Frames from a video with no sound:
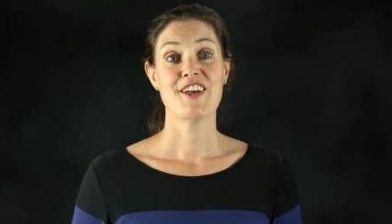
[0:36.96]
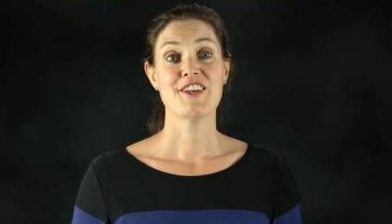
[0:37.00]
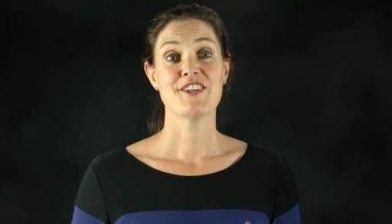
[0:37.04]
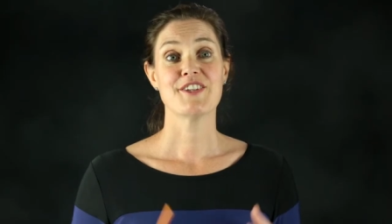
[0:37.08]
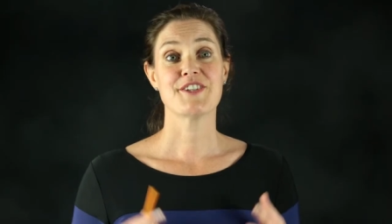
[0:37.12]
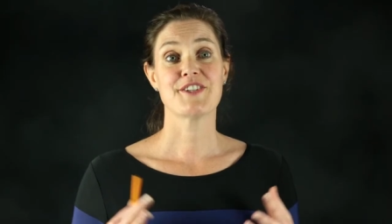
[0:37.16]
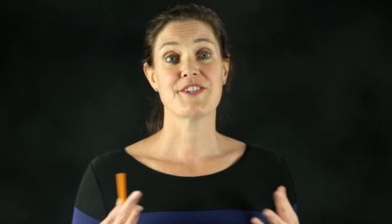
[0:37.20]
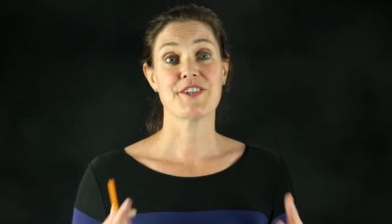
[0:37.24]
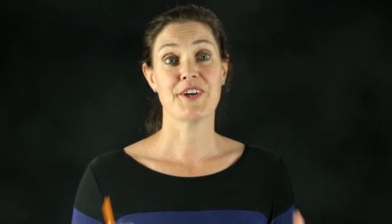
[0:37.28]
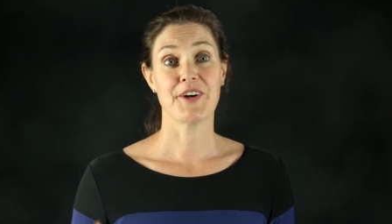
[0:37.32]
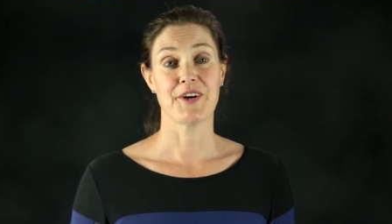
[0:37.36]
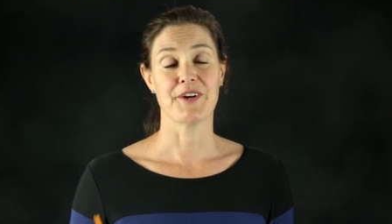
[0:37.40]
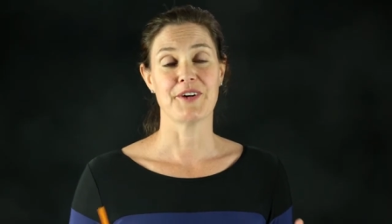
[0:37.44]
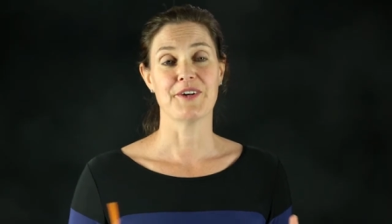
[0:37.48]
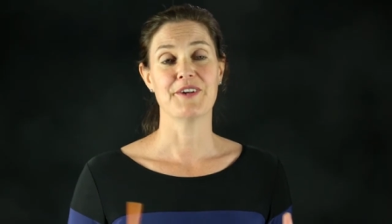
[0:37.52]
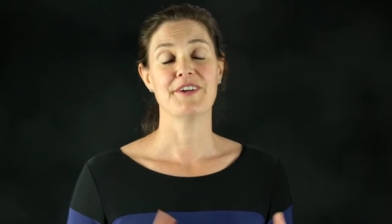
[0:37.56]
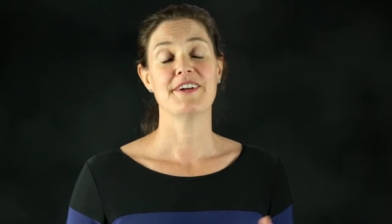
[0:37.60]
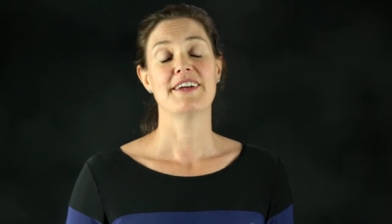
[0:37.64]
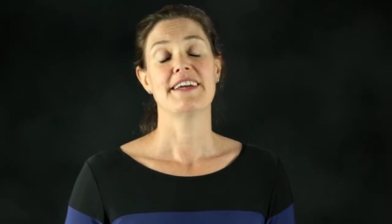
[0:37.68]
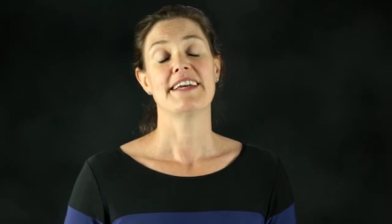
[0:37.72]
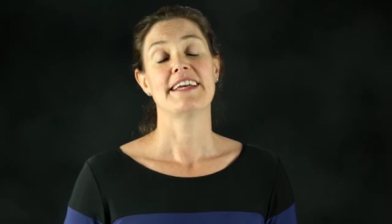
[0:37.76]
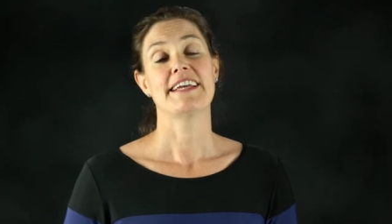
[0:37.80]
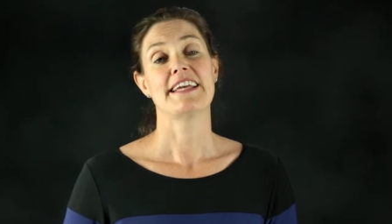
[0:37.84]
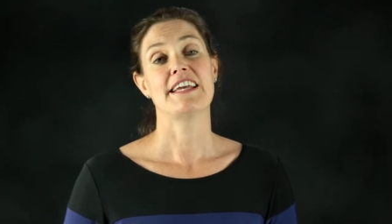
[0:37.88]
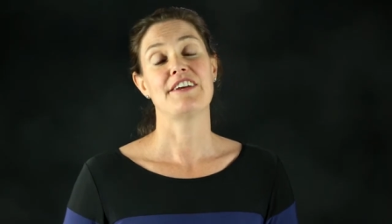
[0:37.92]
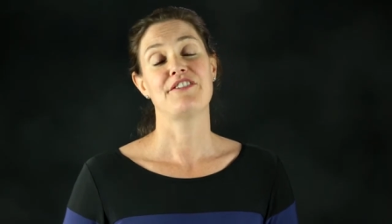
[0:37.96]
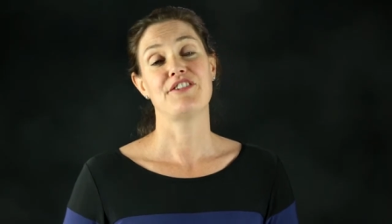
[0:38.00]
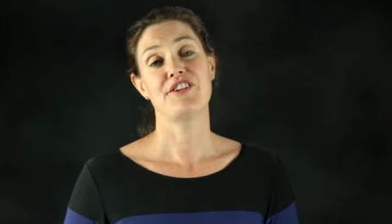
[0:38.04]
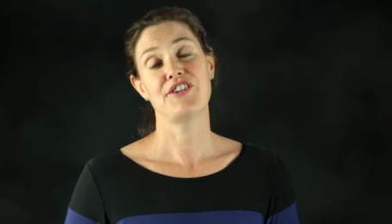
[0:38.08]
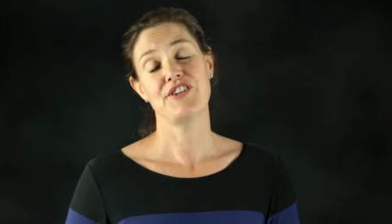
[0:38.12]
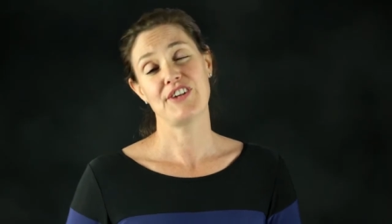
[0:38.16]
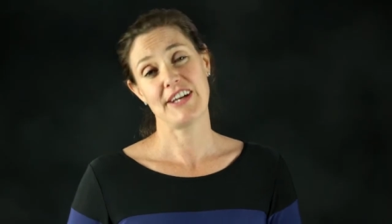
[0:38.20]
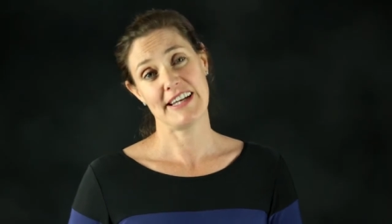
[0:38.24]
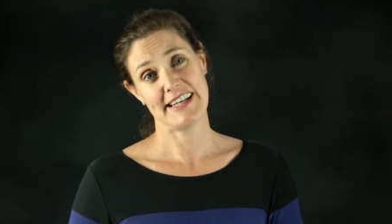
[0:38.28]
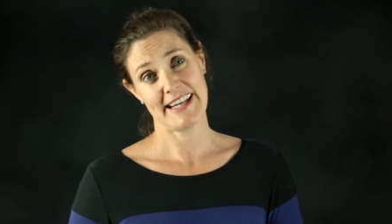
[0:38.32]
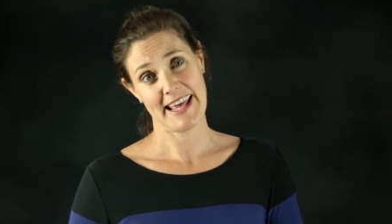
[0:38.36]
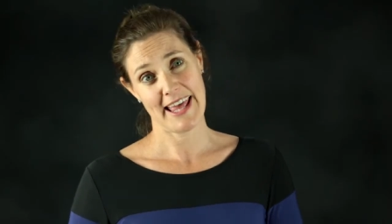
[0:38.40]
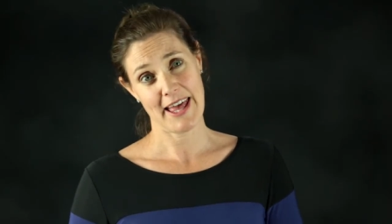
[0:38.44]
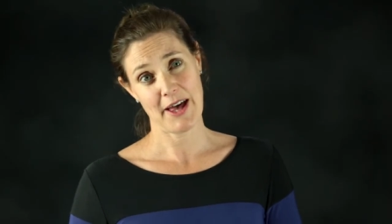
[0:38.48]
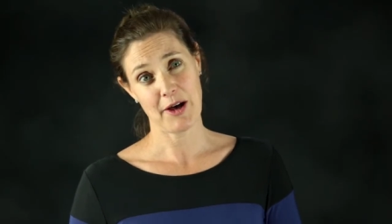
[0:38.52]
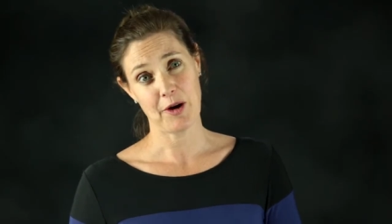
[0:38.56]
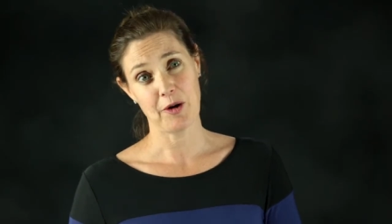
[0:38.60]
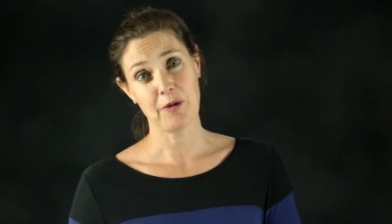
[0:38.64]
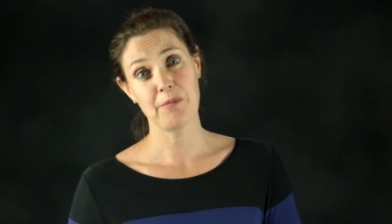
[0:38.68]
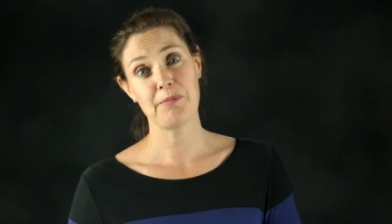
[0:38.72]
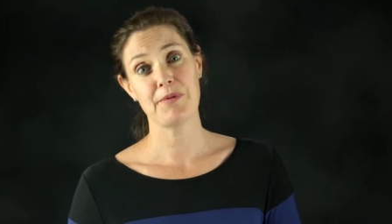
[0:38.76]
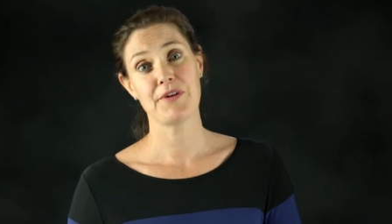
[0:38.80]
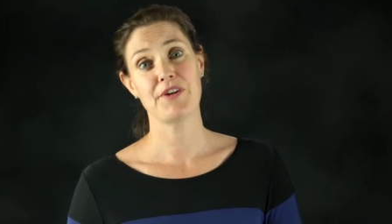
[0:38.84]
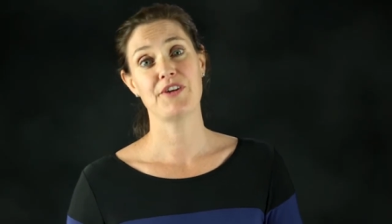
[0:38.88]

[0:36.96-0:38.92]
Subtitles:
So if you need help,